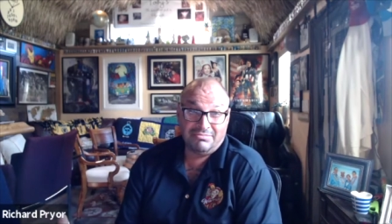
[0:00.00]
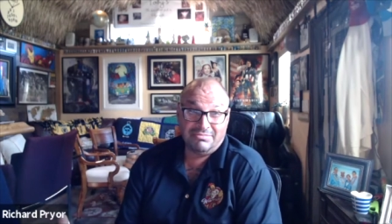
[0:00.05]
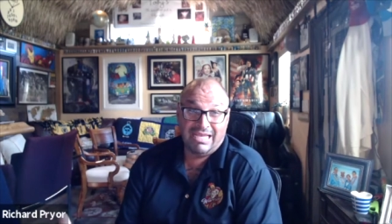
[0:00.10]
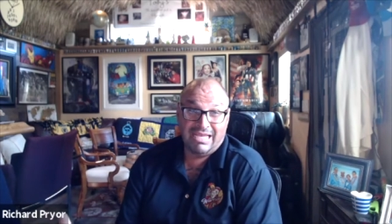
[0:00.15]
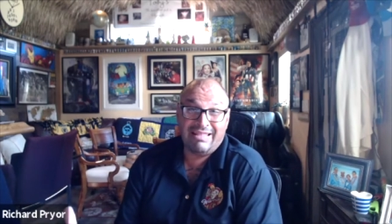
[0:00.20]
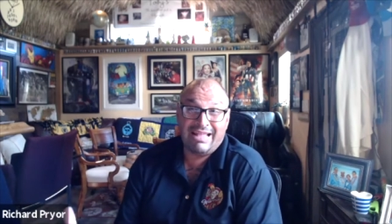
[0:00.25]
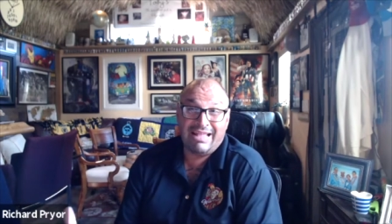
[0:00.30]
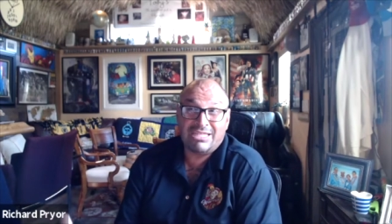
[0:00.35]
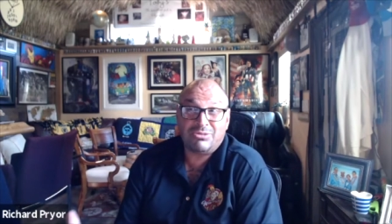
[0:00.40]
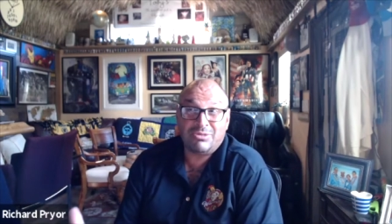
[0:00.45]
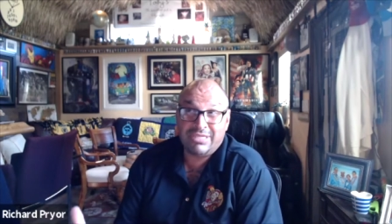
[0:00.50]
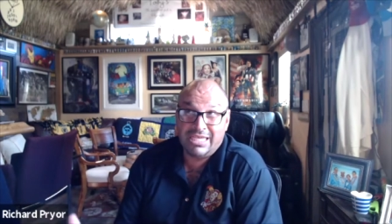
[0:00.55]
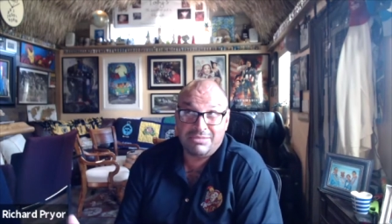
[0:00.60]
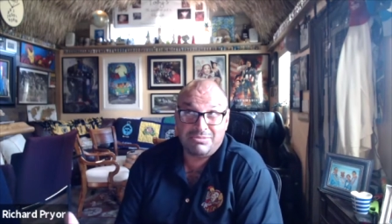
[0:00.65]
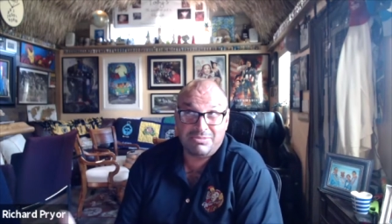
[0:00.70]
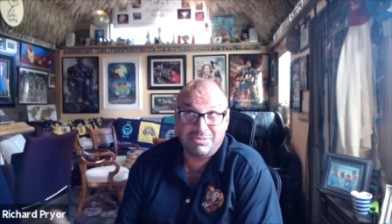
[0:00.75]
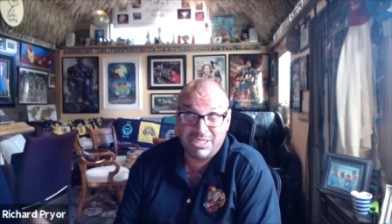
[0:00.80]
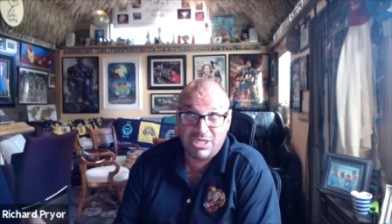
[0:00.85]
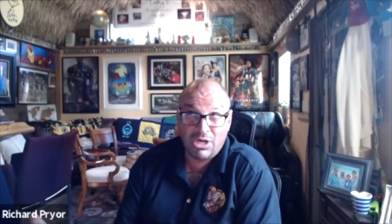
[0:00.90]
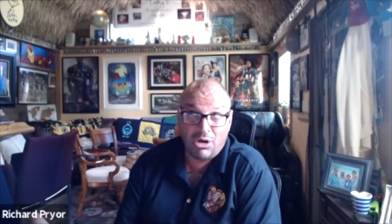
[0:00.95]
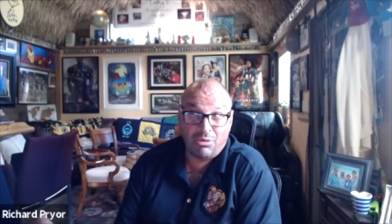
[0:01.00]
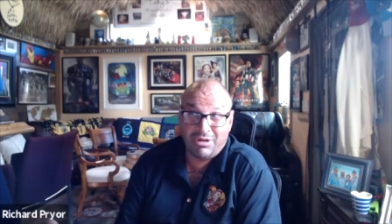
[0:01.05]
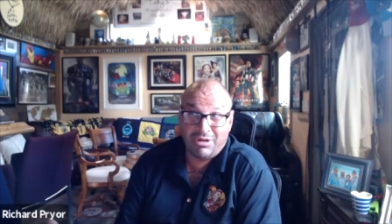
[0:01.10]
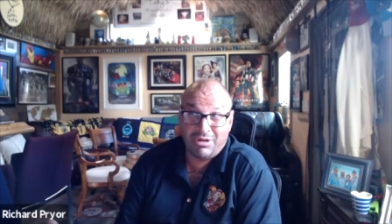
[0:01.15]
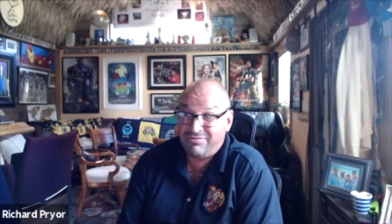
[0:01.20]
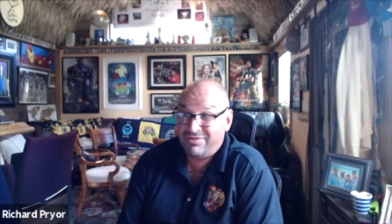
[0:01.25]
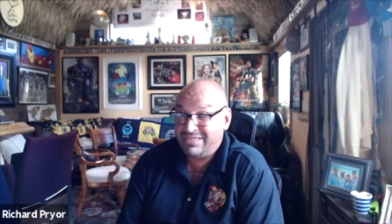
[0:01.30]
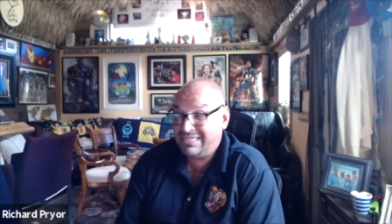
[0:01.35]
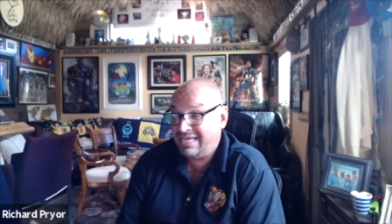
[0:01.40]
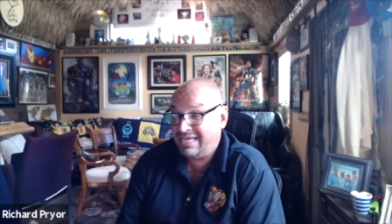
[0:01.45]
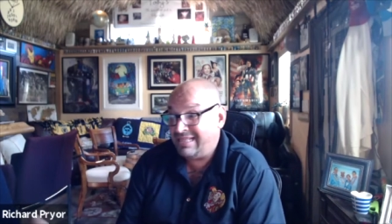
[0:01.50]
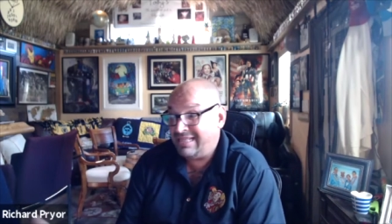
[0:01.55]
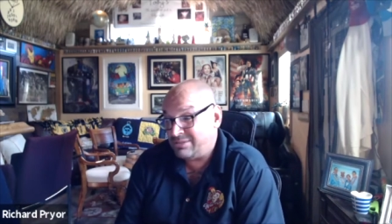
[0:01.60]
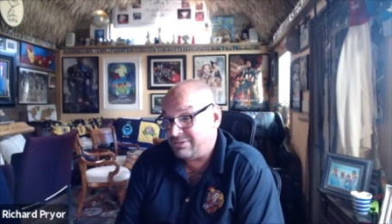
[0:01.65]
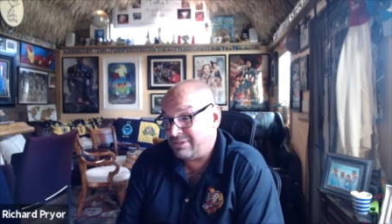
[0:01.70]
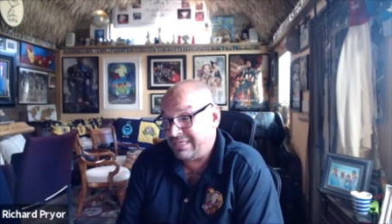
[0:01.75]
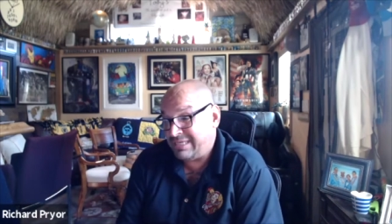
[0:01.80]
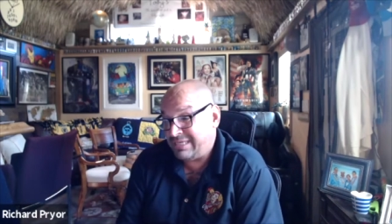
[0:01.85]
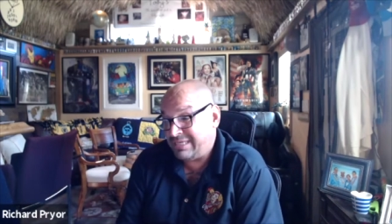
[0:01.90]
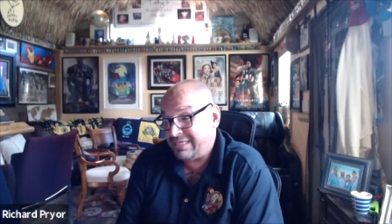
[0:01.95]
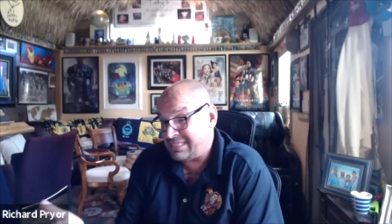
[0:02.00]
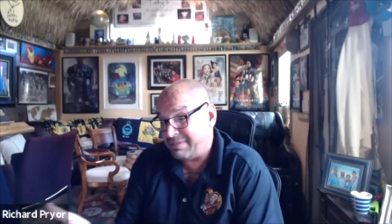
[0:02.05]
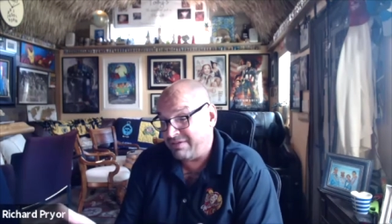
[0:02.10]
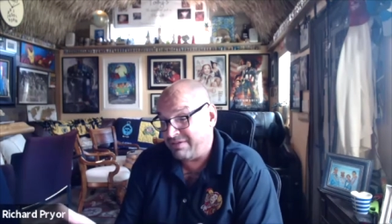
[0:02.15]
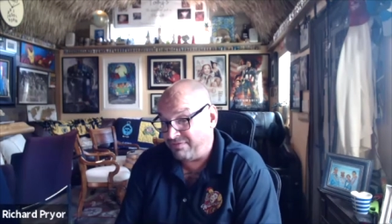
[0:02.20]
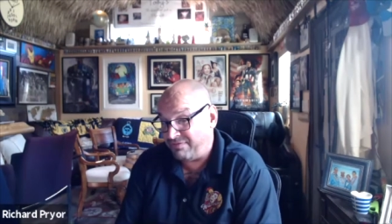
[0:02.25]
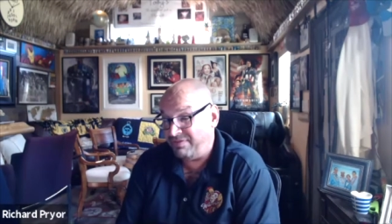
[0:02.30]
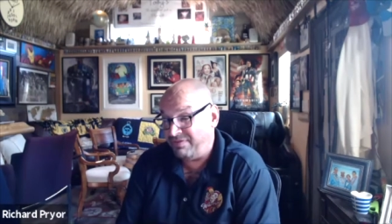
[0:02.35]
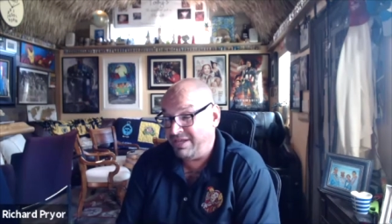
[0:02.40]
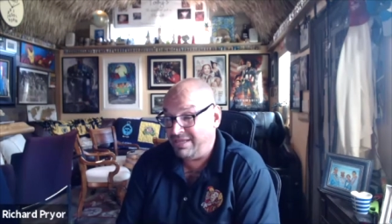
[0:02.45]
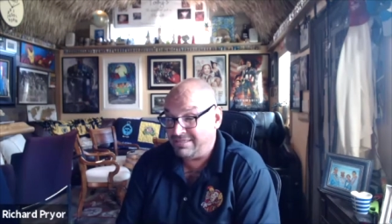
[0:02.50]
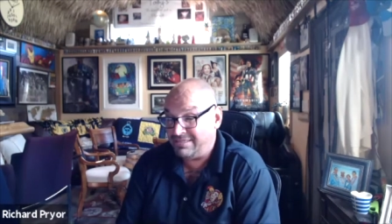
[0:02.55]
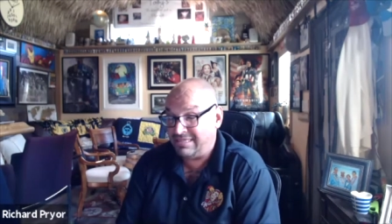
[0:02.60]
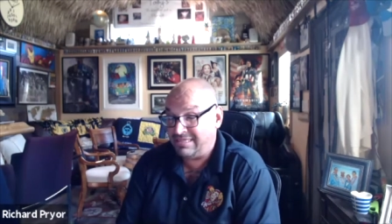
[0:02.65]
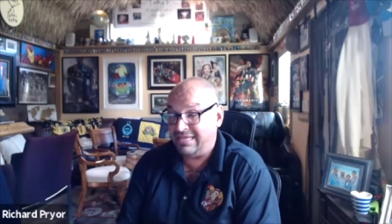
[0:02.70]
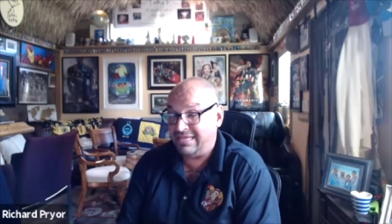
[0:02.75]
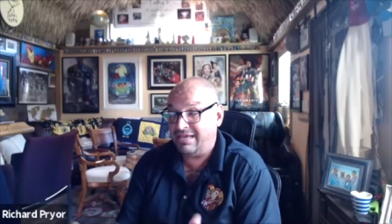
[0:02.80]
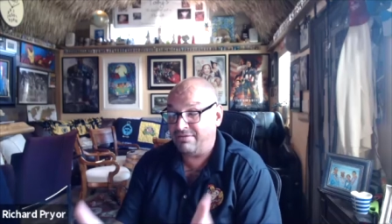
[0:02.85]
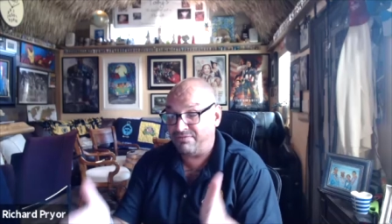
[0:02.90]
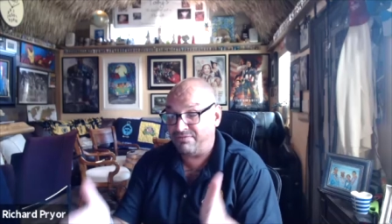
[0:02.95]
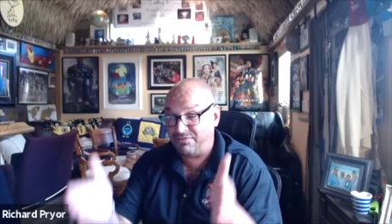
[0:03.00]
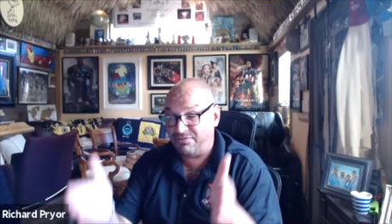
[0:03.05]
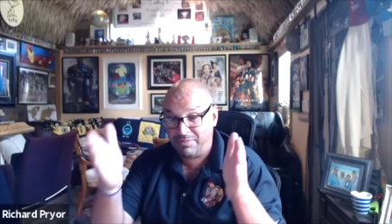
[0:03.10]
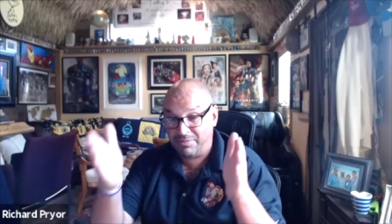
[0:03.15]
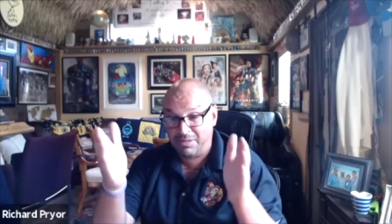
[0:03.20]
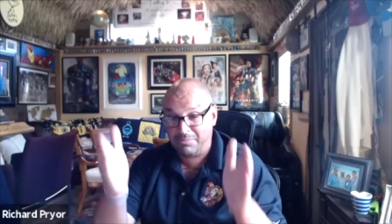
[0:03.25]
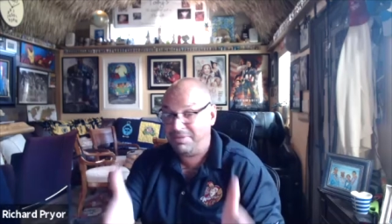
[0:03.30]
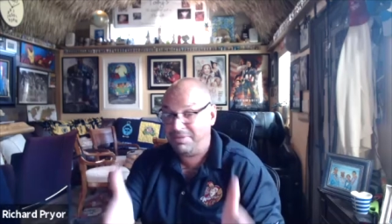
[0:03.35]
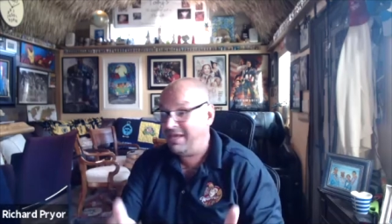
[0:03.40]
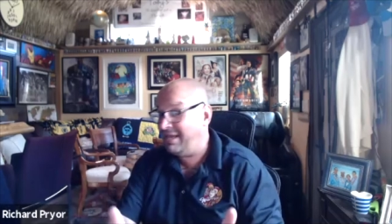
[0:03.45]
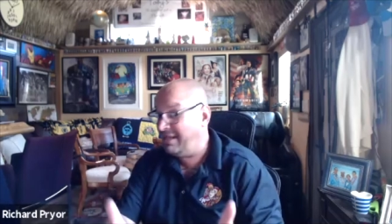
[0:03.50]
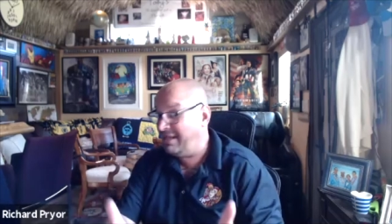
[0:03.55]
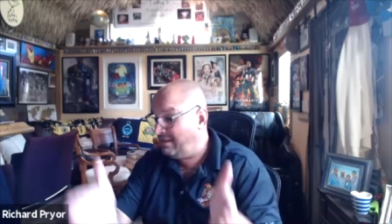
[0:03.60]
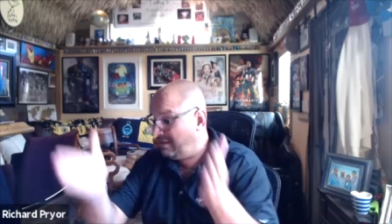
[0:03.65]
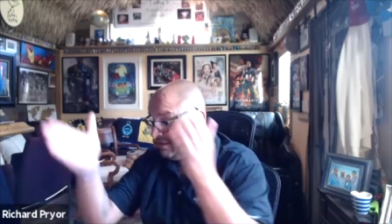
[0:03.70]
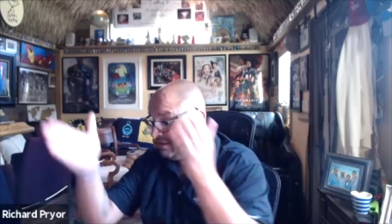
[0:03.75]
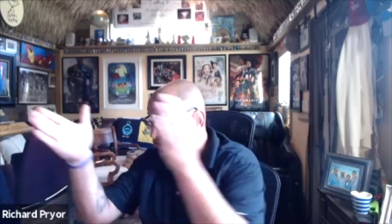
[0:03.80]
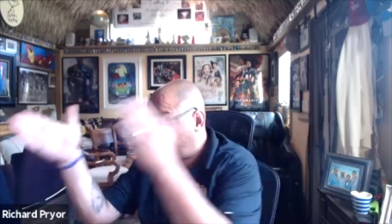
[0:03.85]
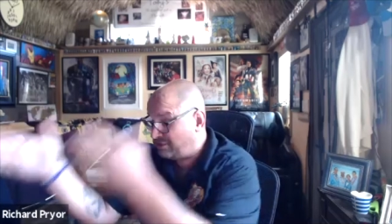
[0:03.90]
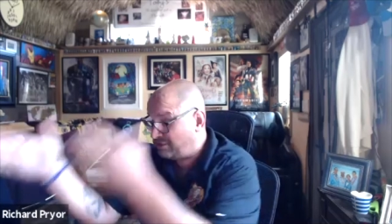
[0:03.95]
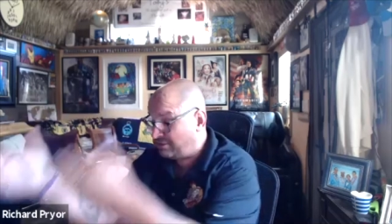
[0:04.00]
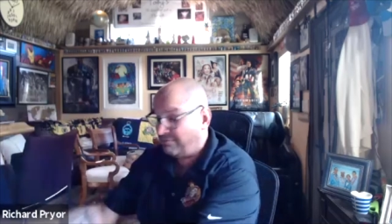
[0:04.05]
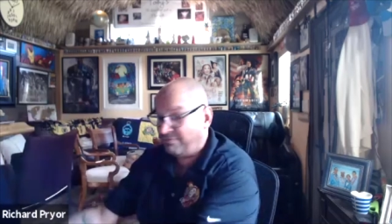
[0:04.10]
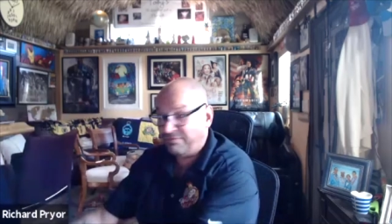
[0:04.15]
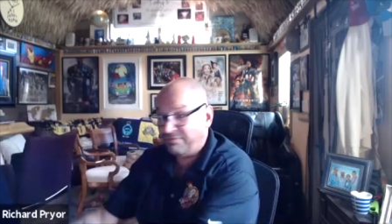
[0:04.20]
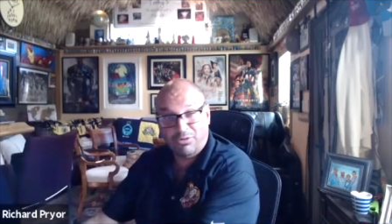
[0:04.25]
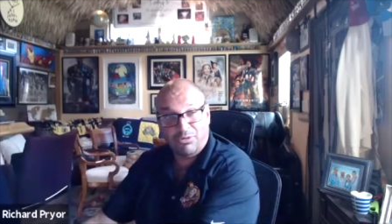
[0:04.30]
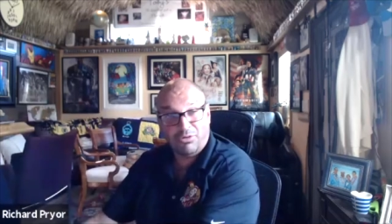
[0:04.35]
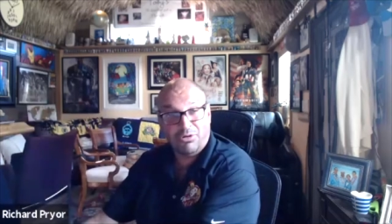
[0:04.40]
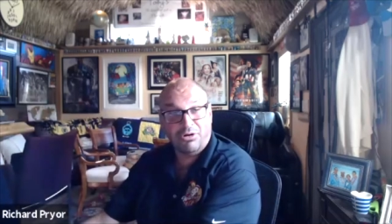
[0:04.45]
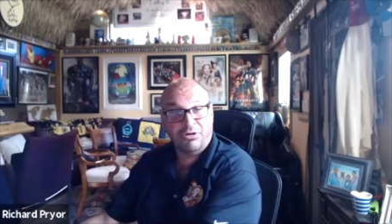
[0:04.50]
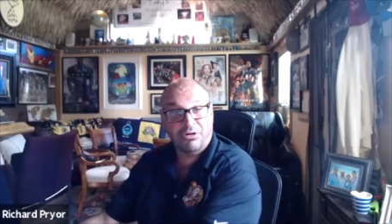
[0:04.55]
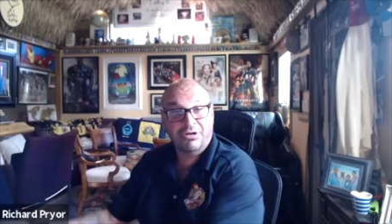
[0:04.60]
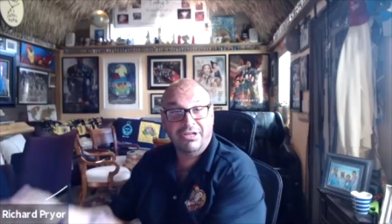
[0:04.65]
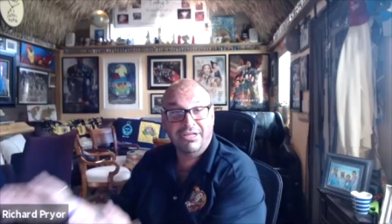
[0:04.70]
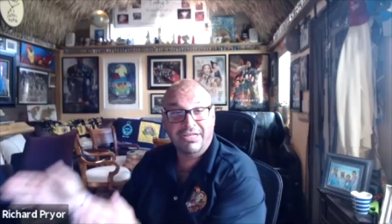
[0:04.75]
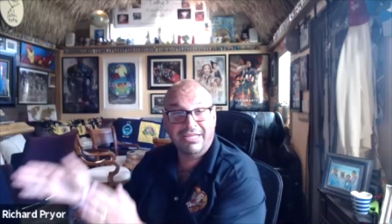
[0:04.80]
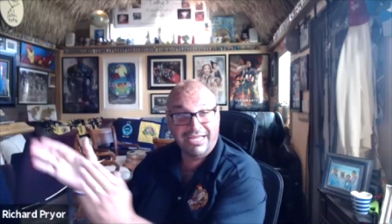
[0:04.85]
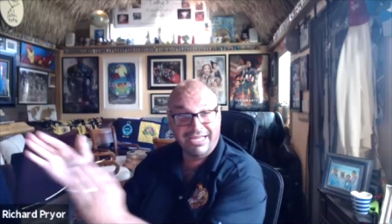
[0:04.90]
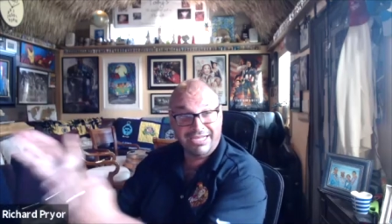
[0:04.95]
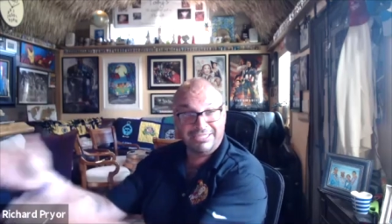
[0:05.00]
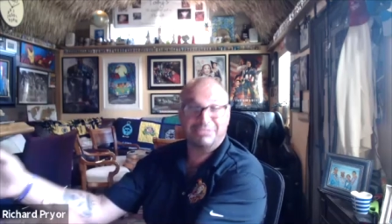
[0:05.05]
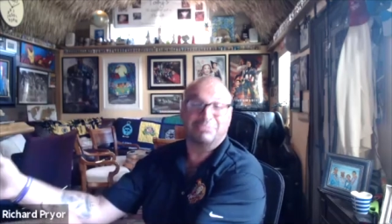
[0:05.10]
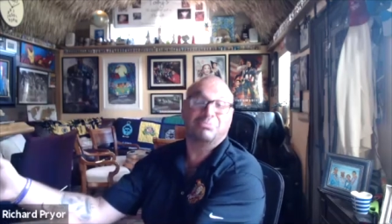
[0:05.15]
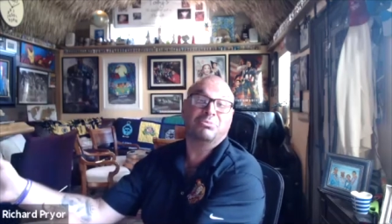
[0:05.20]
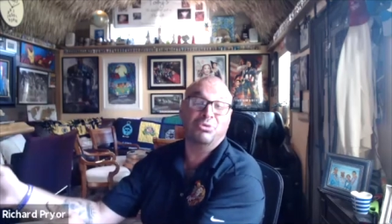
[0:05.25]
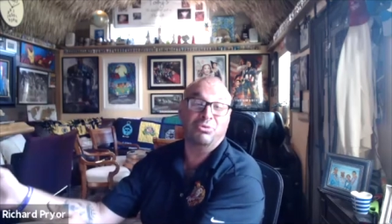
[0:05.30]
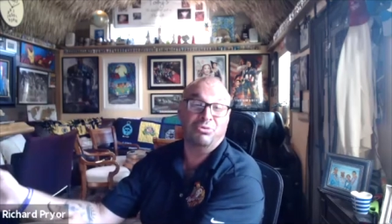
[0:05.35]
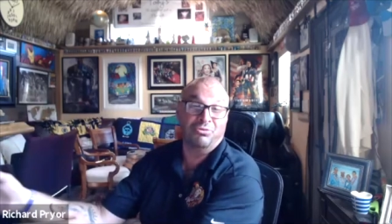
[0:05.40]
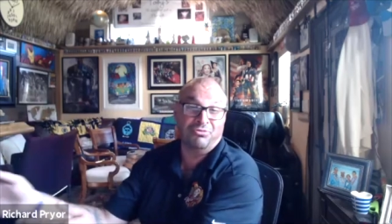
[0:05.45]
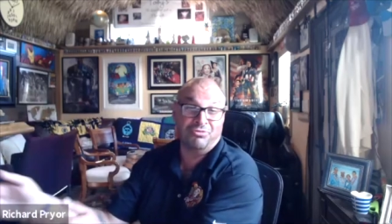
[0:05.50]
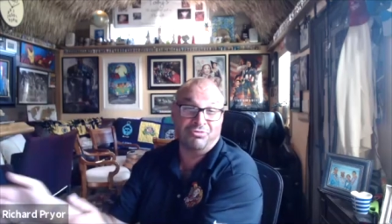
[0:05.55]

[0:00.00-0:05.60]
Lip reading: And that's what keeps me going every day. That's what gets my feet to get from the bed to the floor and to move.